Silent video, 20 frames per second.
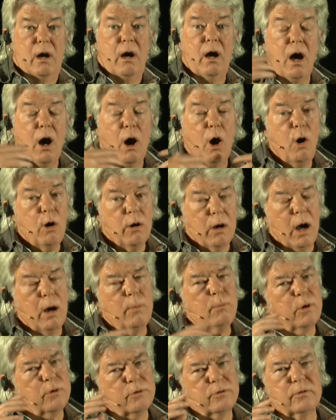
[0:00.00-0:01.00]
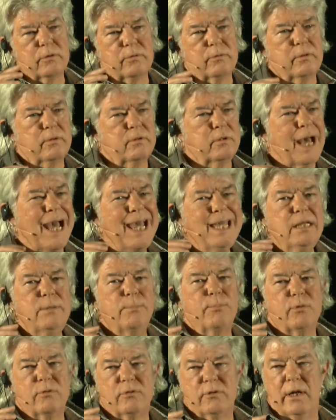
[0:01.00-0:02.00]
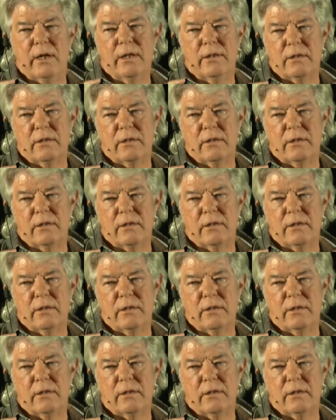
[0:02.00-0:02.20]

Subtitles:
Almost 90%